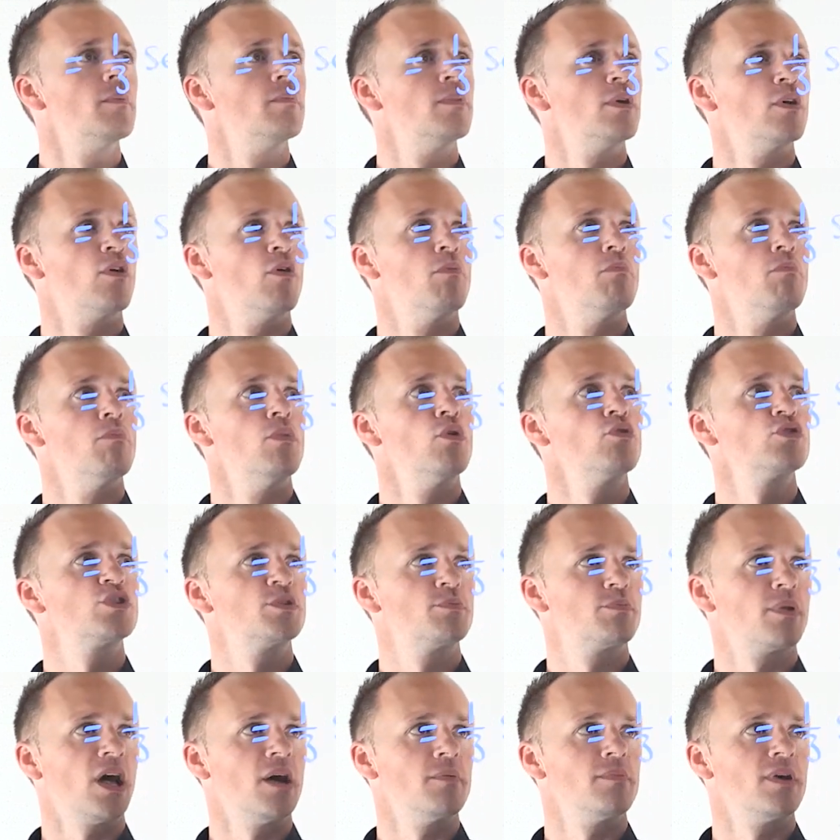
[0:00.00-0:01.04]
but we'll
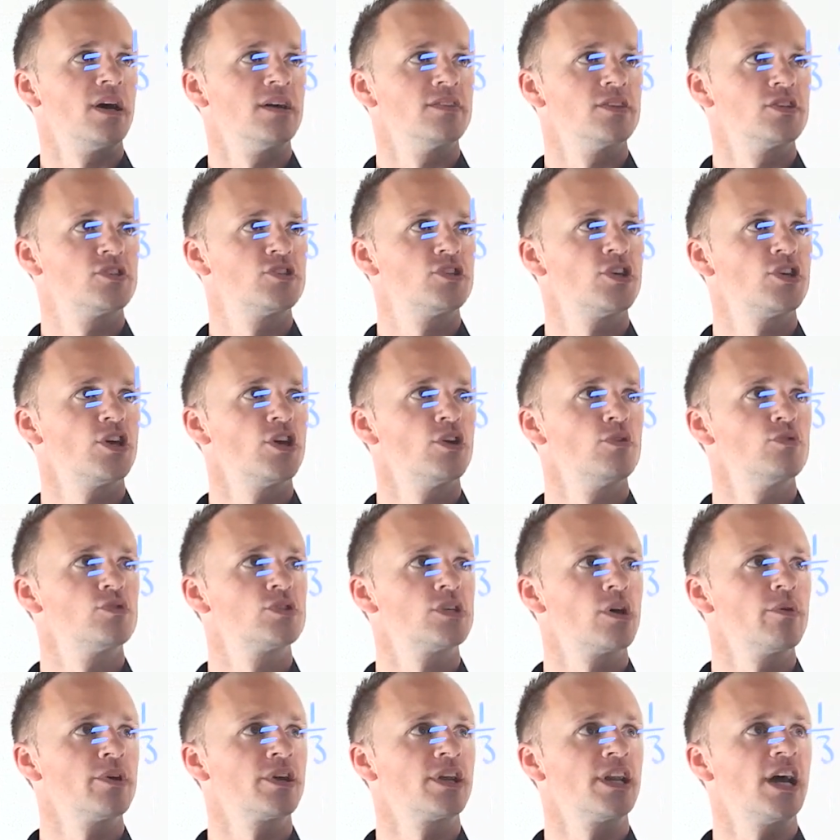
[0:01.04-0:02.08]
multiply by the 2,
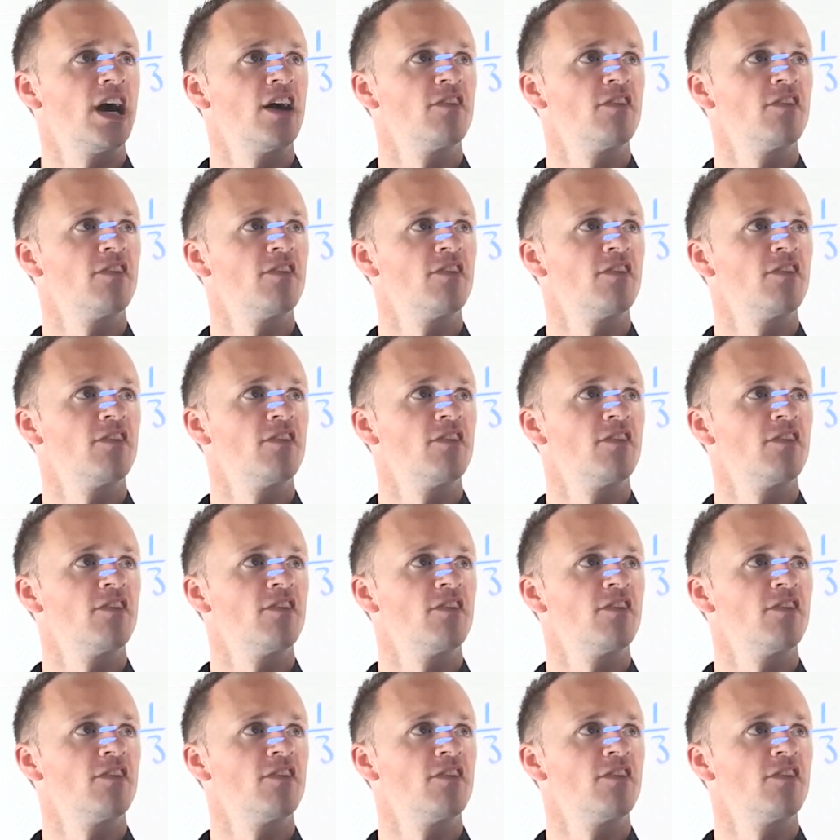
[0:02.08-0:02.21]
so we're going to